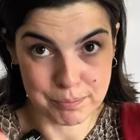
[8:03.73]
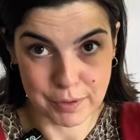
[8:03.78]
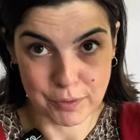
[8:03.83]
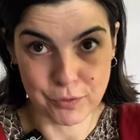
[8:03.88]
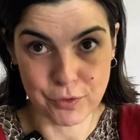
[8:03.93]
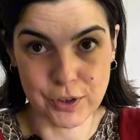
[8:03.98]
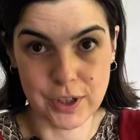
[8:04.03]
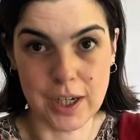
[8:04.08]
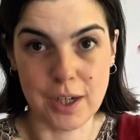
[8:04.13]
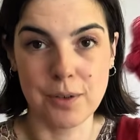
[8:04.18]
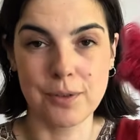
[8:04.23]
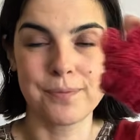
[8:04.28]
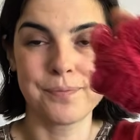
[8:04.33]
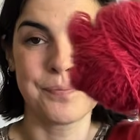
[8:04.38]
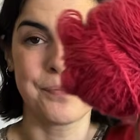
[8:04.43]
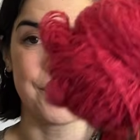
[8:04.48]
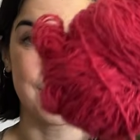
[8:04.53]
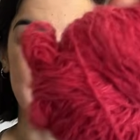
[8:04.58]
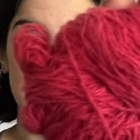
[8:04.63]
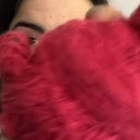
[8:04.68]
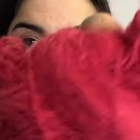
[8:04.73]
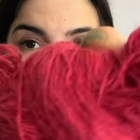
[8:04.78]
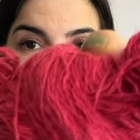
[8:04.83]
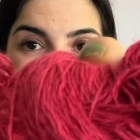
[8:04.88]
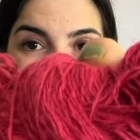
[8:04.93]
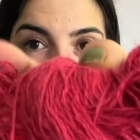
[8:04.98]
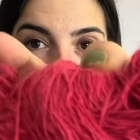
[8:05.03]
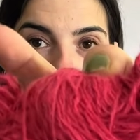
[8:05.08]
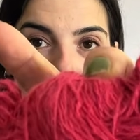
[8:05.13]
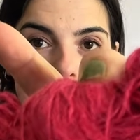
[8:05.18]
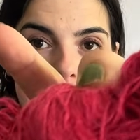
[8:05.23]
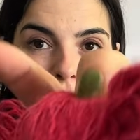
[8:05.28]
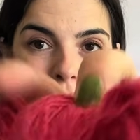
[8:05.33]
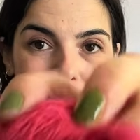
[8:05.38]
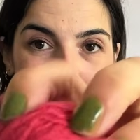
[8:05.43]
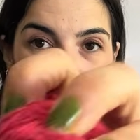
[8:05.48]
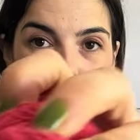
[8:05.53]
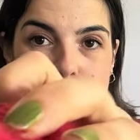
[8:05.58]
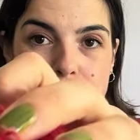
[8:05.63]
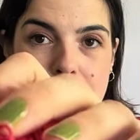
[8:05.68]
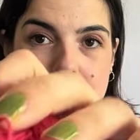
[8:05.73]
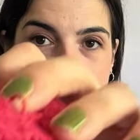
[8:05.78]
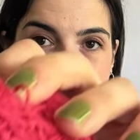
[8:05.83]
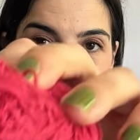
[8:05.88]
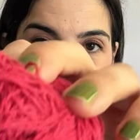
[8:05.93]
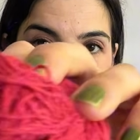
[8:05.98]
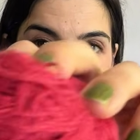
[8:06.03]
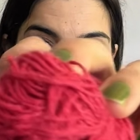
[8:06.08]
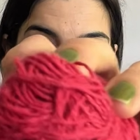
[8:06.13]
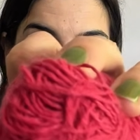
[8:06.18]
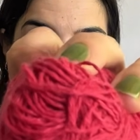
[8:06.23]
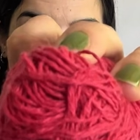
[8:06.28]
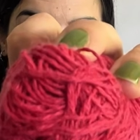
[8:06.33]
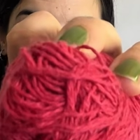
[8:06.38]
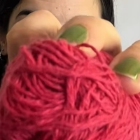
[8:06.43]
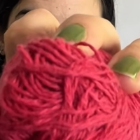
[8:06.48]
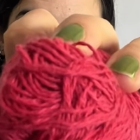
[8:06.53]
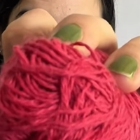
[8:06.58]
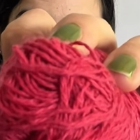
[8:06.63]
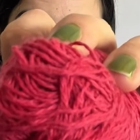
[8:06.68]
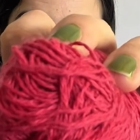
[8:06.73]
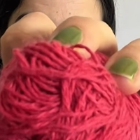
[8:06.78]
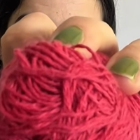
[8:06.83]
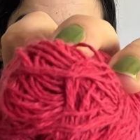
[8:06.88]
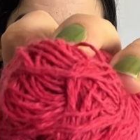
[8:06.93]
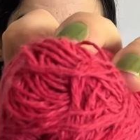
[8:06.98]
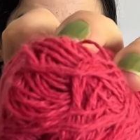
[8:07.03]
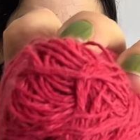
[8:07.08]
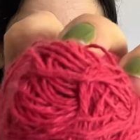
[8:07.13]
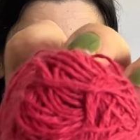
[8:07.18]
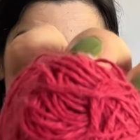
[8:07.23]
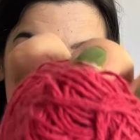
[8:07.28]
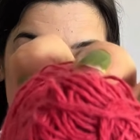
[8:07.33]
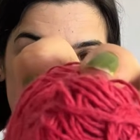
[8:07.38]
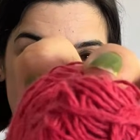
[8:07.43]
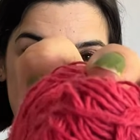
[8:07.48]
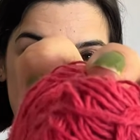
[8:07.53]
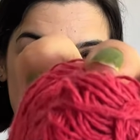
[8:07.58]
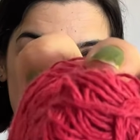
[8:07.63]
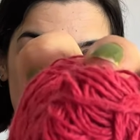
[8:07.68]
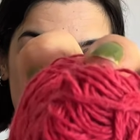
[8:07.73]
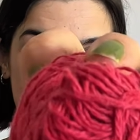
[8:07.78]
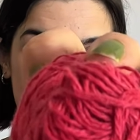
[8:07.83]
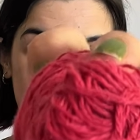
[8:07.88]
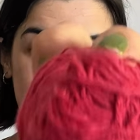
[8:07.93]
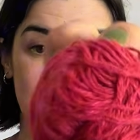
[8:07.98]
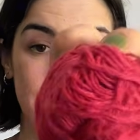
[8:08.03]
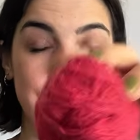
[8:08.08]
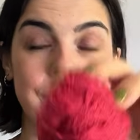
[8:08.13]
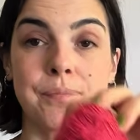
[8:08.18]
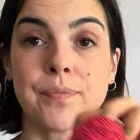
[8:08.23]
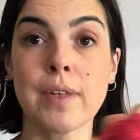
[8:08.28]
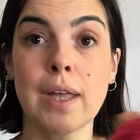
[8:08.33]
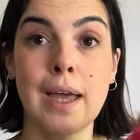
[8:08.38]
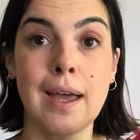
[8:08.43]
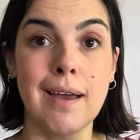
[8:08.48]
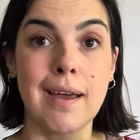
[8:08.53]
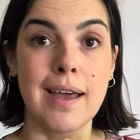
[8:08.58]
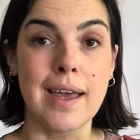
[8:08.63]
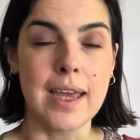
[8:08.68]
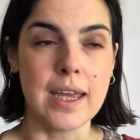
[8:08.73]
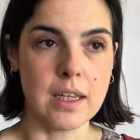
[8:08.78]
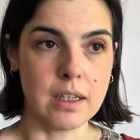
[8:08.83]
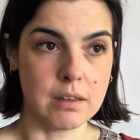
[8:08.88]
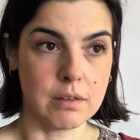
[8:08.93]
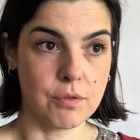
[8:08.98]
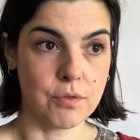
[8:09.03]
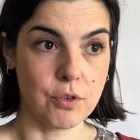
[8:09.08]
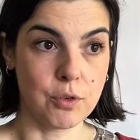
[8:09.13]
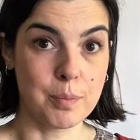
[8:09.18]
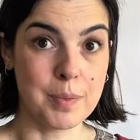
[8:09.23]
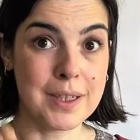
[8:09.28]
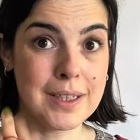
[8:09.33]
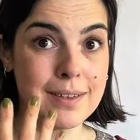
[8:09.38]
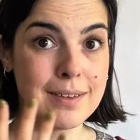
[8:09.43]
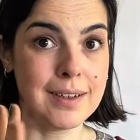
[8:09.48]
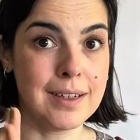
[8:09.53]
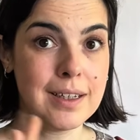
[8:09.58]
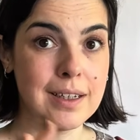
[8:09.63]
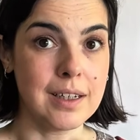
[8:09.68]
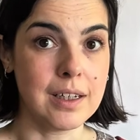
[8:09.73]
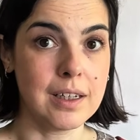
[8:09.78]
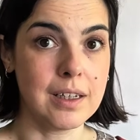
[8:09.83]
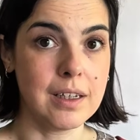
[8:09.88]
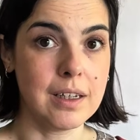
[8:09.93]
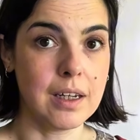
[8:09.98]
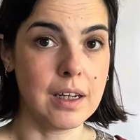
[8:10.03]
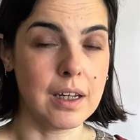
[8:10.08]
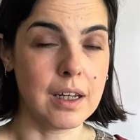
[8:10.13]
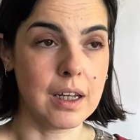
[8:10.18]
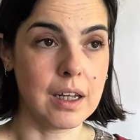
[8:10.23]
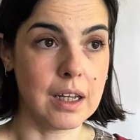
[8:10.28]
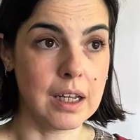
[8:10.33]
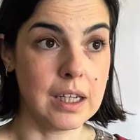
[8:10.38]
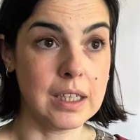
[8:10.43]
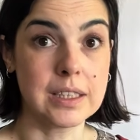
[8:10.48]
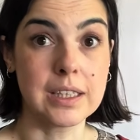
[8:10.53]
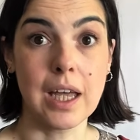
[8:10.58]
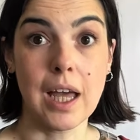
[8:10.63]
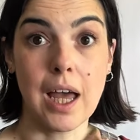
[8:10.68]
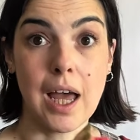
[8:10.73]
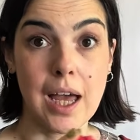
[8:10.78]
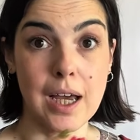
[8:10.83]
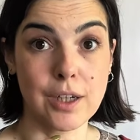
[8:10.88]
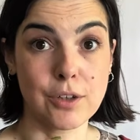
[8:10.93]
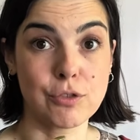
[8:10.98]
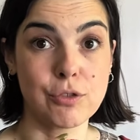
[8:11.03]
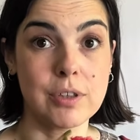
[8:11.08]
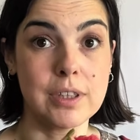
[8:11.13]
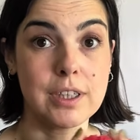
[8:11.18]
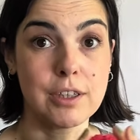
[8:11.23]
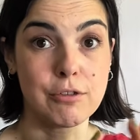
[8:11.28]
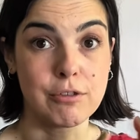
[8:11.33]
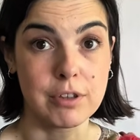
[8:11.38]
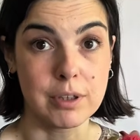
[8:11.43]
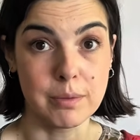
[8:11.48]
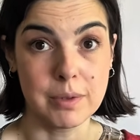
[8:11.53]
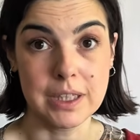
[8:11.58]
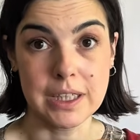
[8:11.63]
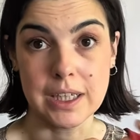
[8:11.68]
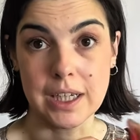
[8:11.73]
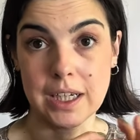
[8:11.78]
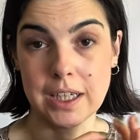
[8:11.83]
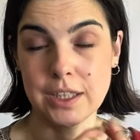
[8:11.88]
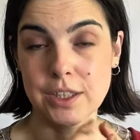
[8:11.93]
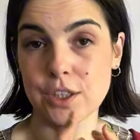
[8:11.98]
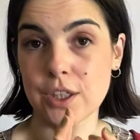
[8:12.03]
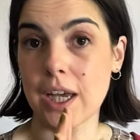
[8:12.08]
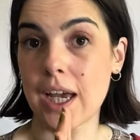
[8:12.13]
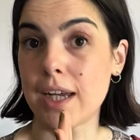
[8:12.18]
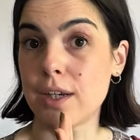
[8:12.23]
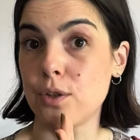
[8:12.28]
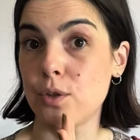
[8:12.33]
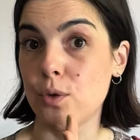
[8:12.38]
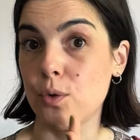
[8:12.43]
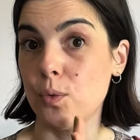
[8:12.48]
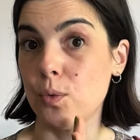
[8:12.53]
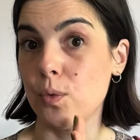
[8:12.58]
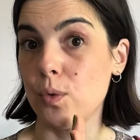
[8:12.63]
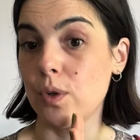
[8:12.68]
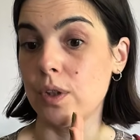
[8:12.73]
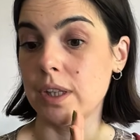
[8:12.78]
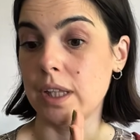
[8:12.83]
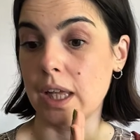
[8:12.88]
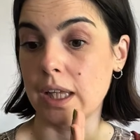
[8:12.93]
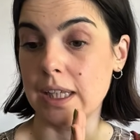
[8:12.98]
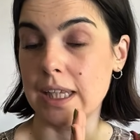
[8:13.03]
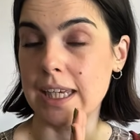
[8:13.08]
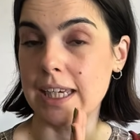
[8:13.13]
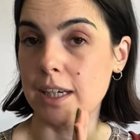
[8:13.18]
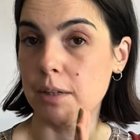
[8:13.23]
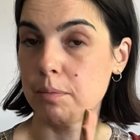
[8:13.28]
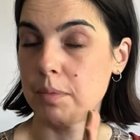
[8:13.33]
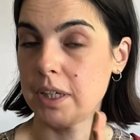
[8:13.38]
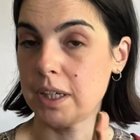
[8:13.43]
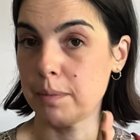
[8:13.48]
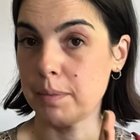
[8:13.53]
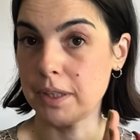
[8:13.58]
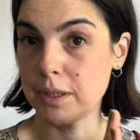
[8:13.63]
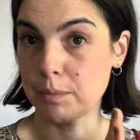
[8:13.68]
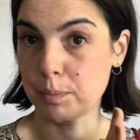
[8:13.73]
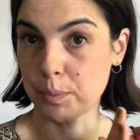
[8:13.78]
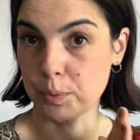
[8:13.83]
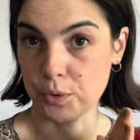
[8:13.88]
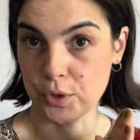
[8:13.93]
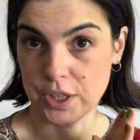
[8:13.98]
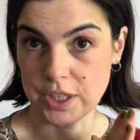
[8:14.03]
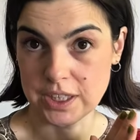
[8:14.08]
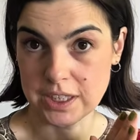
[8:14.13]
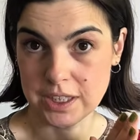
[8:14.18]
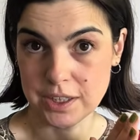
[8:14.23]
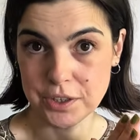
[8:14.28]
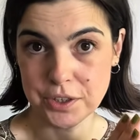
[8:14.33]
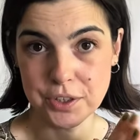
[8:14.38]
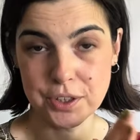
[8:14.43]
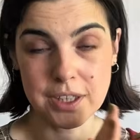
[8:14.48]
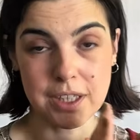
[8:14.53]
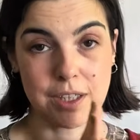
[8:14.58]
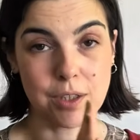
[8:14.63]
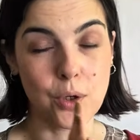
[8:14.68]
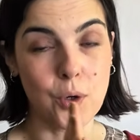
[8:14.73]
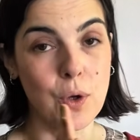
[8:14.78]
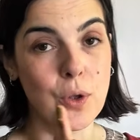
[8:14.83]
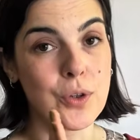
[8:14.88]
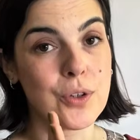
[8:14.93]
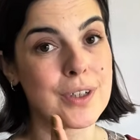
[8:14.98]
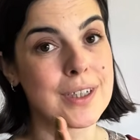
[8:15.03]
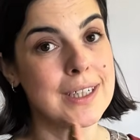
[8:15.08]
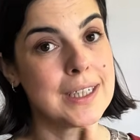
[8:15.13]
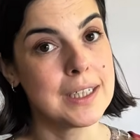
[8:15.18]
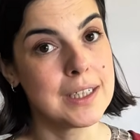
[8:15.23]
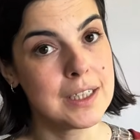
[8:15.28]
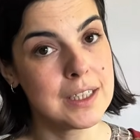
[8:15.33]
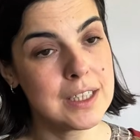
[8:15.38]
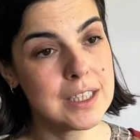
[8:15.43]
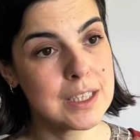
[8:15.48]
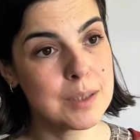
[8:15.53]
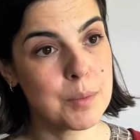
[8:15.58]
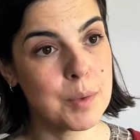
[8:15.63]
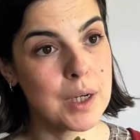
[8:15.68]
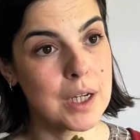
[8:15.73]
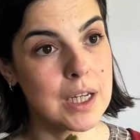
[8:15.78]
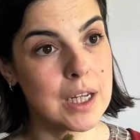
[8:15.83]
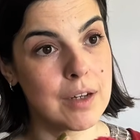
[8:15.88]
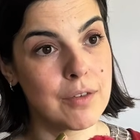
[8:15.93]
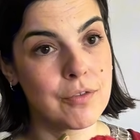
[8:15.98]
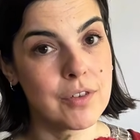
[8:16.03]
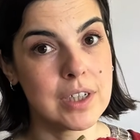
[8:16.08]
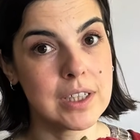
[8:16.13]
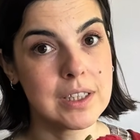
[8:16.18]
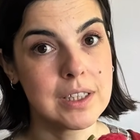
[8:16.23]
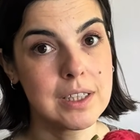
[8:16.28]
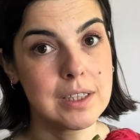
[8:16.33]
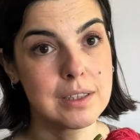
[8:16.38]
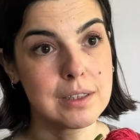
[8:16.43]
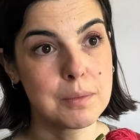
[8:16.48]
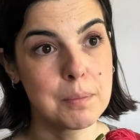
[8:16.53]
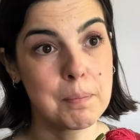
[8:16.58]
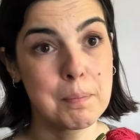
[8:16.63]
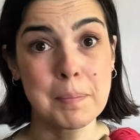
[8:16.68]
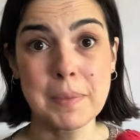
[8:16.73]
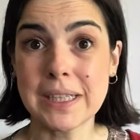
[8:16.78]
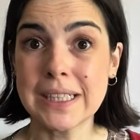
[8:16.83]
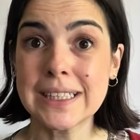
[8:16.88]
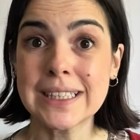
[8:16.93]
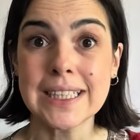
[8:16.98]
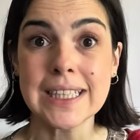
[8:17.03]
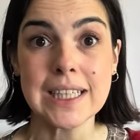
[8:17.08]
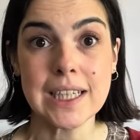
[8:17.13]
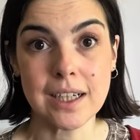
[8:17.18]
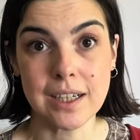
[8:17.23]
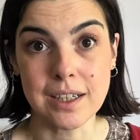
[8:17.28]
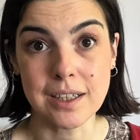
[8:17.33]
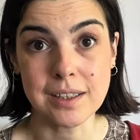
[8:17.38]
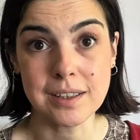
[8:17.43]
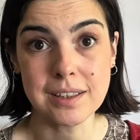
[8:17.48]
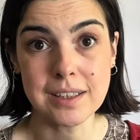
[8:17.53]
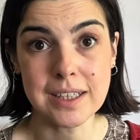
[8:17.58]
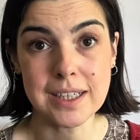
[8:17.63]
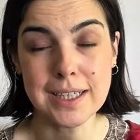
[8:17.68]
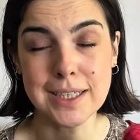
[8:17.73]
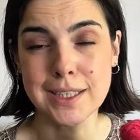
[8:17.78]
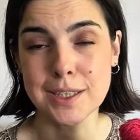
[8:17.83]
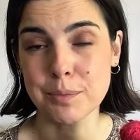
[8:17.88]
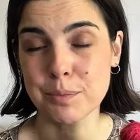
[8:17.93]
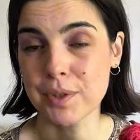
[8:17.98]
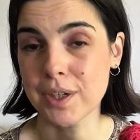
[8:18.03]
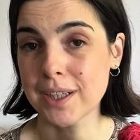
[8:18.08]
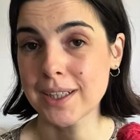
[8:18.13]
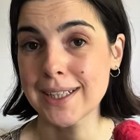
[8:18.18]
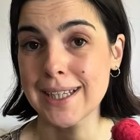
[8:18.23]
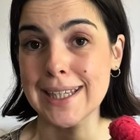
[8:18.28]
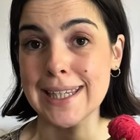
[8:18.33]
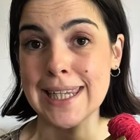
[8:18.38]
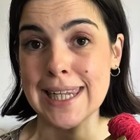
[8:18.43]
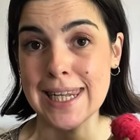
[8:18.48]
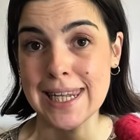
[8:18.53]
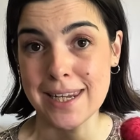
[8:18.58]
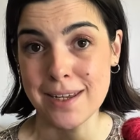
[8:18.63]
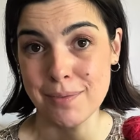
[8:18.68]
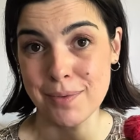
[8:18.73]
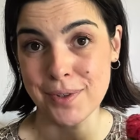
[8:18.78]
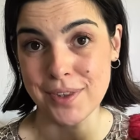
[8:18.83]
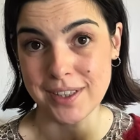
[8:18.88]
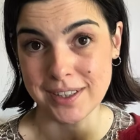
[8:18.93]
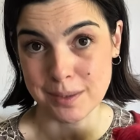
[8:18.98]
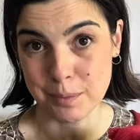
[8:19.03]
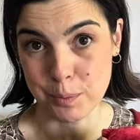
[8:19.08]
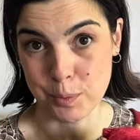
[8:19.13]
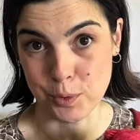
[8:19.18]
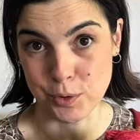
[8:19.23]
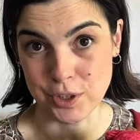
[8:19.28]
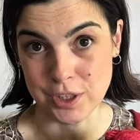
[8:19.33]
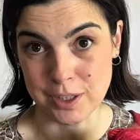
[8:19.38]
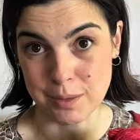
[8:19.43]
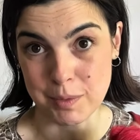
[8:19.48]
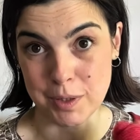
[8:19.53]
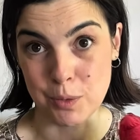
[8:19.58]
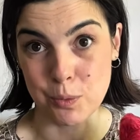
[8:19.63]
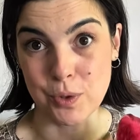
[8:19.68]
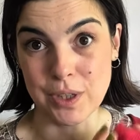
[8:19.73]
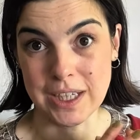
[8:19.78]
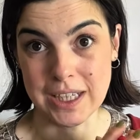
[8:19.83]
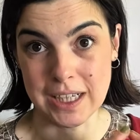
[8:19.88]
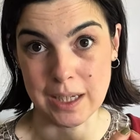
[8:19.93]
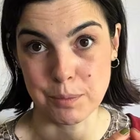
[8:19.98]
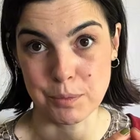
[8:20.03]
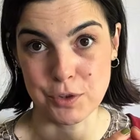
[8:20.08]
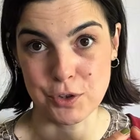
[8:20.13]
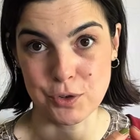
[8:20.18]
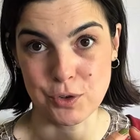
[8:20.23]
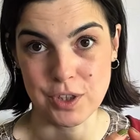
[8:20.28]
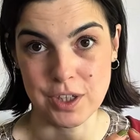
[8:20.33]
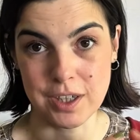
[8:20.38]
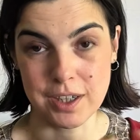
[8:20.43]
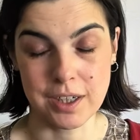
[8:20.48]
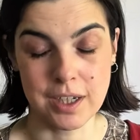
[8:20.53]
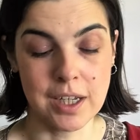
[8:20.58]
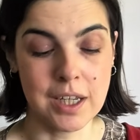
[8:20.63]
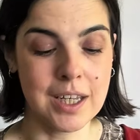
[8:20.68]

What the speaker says: but for now. It's a really beautiful strawberry type of color, and for being linen, it's actually incredibly nice. I know that it can be a bit pricier than other linens, but I find that Basic Yarn is a brand that never disappoints me when it comes to yarn.